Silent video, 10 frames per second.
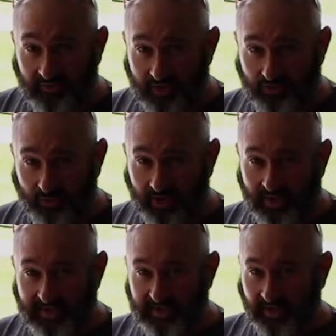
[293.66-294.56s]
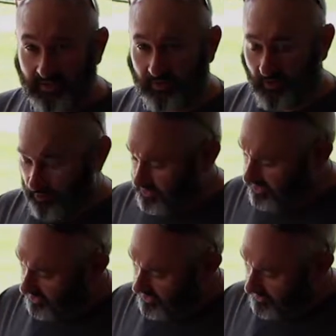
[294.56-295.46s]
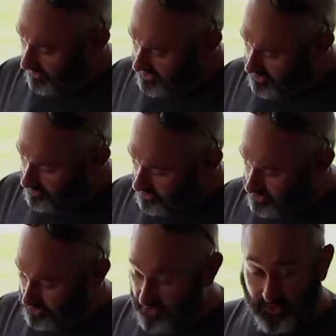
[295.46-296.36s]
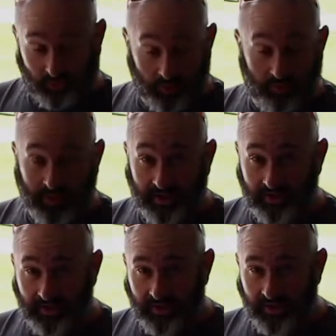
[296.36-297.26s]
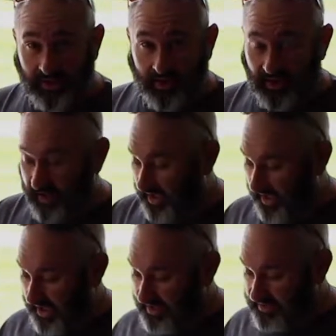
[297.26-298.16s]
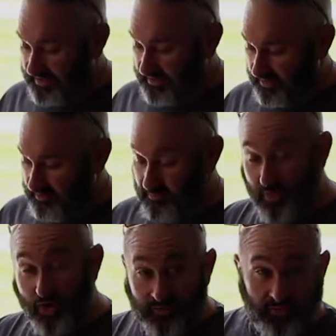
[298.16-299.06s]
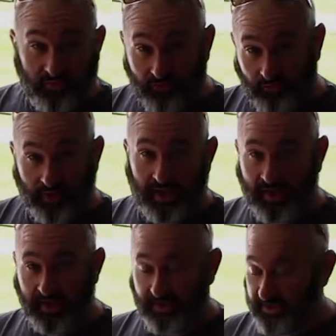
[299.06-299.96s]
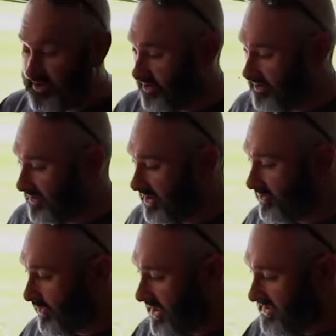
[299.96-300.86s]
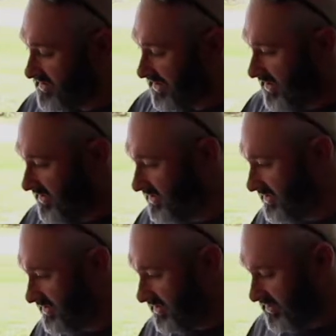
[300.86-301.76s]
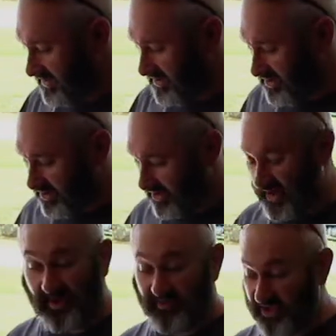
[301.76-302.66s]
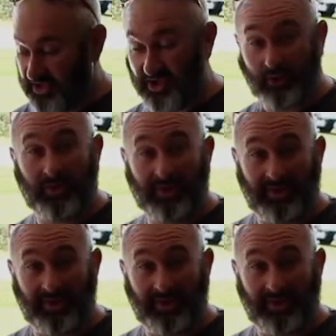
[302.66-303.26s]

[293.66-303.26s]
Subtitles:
have to drill this center hole so that when you put your screw in, it moves freely in the circle, otherwise you're going to have an issue.